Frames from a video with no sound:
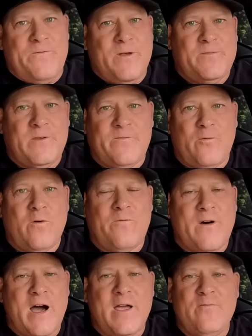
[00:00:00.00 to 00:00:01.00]

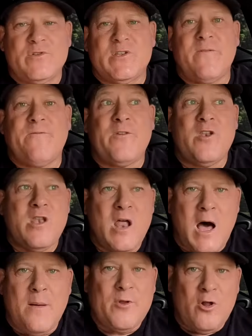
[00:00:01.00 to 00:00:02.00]
54.5 was a
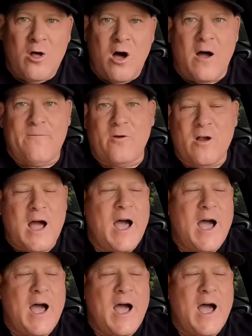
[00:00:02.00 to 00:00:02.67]
phenomenal offer.